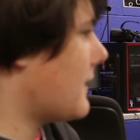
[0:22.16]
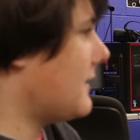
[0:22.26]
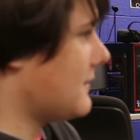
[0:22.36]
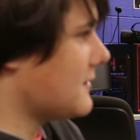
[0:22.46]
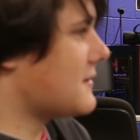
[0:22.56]

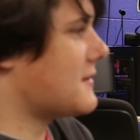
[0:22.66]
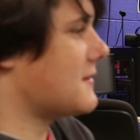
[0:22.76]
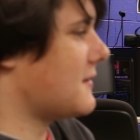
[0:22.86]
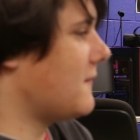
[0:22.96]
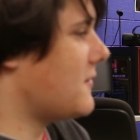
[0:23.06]
It looks
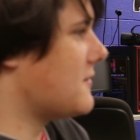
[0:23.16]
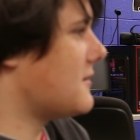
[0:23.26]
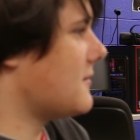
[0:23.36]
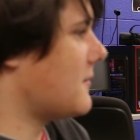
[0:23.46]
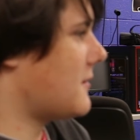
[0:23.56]

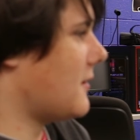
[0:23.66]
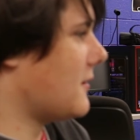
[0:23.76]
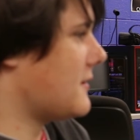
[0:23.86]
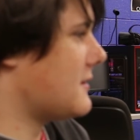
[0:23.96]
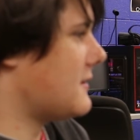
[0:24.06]
confusing with
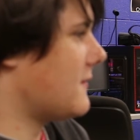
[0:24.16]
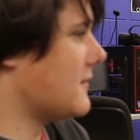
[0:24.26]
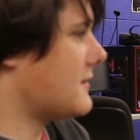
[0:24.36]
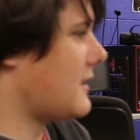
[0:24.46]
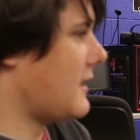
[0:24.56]
all these
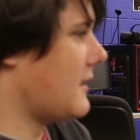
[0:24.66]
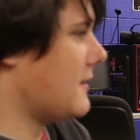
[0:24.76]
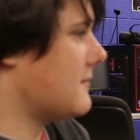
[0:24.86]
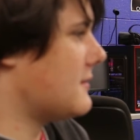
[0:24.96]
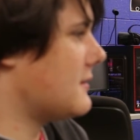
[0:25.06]
different
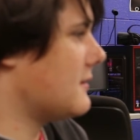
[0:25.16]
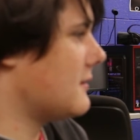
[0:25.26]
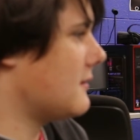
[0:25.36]
tabs